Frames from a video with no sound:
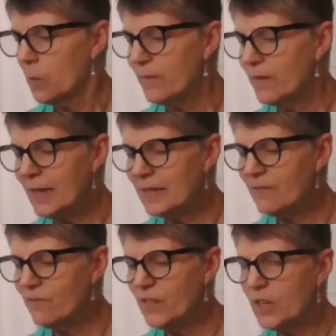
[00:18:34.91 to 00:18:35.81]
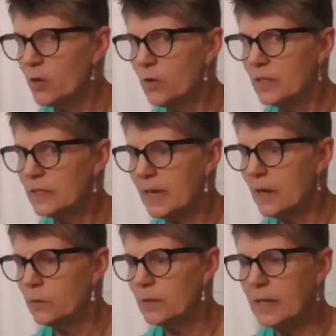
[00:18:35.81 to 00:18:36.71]
We've got to figure this
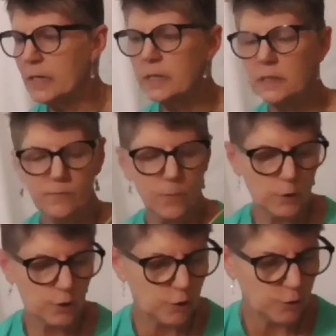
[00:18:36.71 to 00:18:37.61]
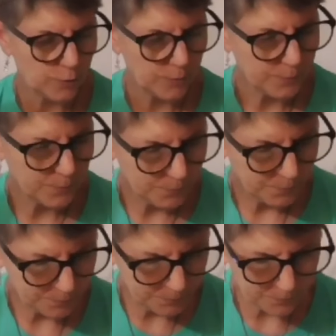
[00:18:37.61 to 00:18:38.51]
out, that is for sure.
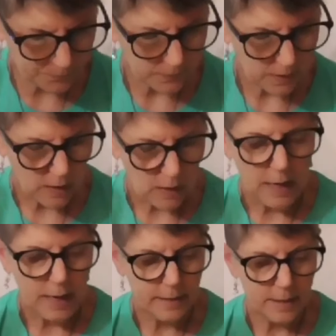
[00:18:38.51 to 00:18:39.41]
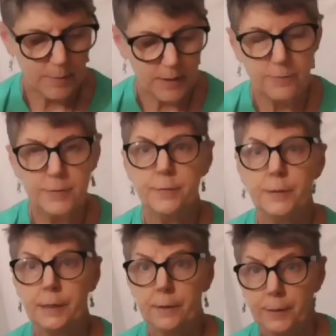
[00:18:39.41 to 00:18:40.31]
And they better do
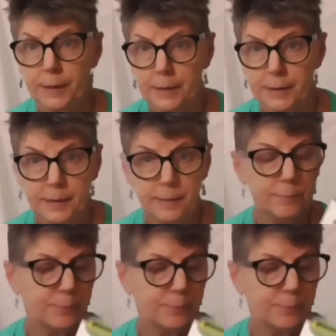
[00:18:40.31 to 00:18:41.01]
it quickly.